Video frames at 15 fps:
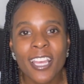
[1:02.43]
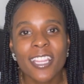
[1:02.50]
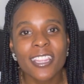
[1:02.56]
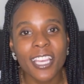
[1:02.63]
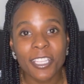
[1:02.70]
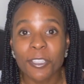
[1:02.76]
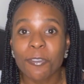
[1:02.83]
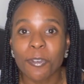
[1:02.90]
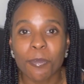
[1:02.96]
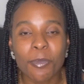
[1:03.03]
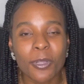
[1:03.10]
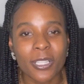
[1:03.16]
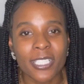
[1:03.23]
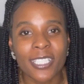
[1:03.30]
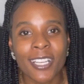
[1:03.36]
Thank you for
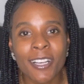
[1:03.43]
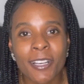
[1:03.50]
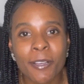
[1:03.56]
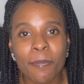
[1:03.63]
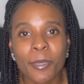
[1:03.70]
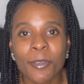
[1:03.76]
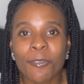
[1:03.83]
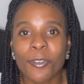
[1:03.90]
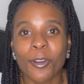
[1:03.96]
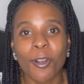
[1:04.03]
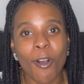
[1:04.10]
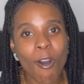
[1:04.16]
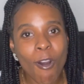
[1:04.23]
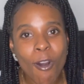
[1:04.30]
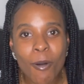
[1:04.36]
pulling up. And for
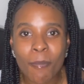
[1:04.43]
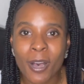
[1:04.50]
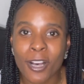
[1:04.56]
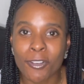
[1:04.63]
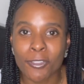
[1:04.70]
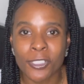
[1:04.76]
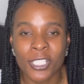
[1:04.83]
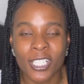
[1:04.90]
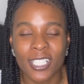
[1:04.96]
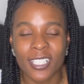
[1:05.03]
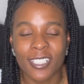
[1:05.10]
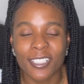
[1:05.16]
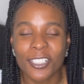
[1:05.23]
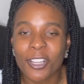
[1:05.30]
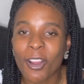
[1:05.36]
all my
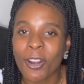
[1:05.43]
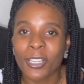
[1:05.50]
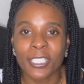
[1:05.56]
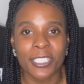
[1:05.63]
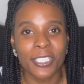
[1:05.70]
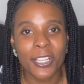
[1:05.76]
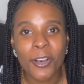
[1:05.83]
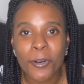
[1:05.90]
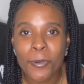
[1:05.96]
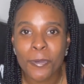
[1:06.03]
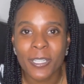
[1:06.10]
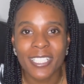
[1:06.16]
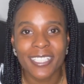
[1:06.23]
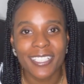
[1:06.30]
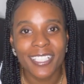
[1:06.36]
OGs, y'all already know
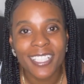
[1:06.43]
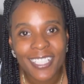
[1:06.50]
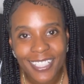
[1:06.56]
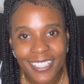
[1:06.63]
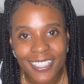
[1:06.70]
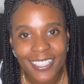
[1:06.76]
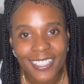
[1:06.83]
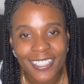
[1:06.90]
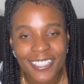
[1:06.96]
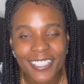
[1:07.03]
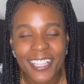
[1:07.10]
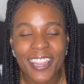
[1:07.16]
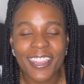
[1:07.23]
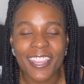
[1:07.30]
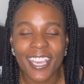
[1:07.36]
what it is.
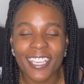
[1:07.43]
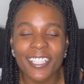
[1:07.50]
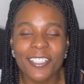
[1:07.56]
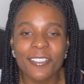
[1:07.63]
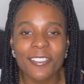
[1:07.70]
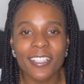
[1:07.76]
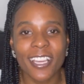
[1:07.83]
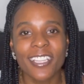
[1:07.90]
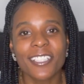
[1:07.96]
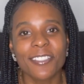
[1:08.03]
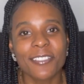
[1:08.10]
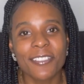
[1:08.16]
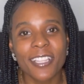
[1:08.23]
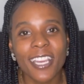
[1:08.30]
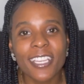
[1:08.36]
Thank
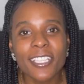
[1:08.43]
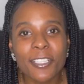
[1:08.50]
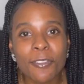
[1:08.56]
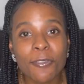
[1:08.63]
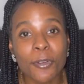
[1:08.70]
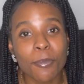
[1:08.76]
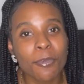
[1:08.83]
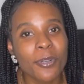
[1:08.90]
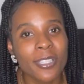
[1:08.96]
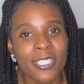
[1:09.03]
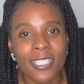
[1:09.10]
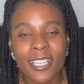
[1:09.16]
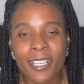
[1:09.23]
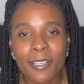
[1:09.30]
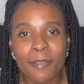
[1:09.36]
you for pulling
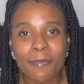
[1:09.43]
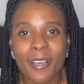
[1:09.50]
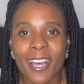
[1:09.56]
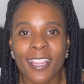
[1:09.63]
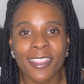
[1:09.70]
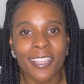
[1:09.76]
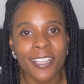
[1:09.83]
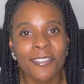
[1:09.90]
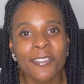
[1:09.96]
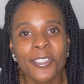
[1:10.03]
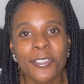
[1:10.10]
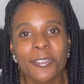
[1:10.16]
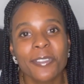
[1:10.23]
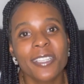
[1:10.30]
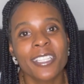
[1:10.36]
up. I love
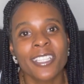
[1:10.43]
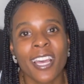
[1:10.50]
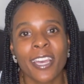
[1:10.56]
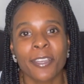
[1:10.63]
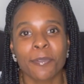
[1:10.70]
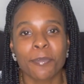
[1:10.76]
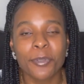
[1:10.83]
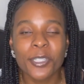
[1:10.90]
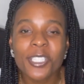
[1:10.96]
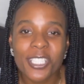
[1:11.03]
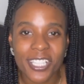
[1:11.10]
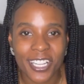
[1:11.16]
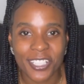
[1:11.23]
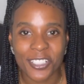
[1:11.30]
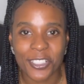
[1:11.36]
you and I
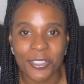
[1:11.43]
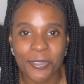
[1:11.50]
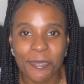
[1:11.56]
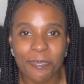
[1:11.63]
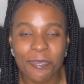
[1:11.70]
appreciate you.